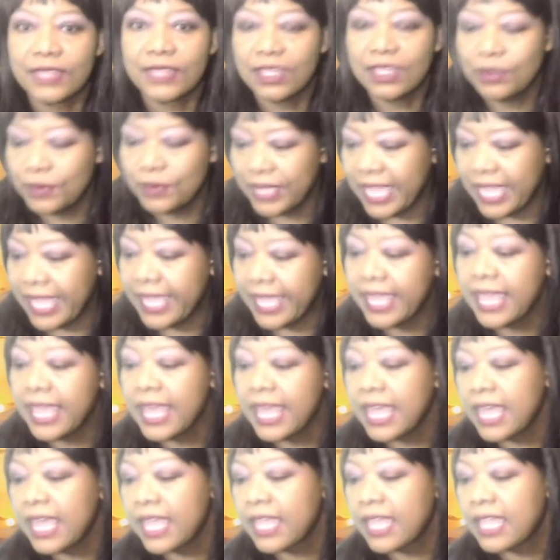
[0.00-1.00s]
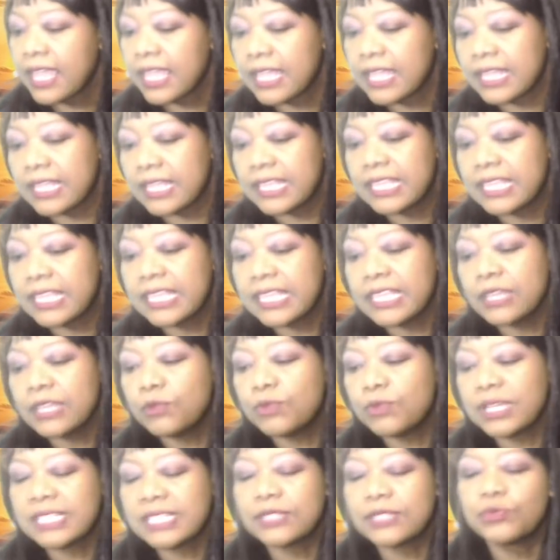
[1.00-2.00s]
Okay. He
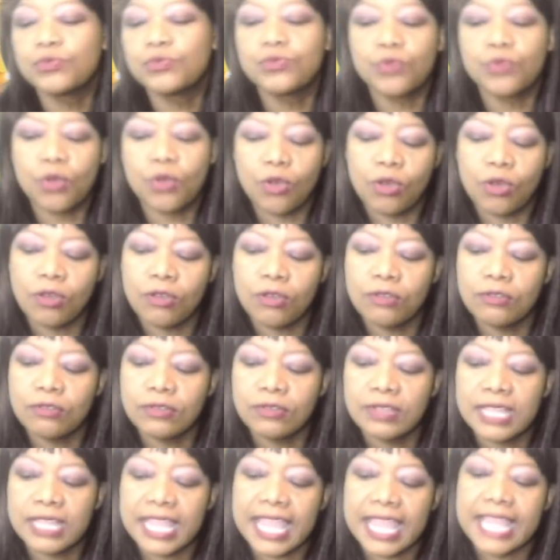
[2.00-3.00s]
was wrong.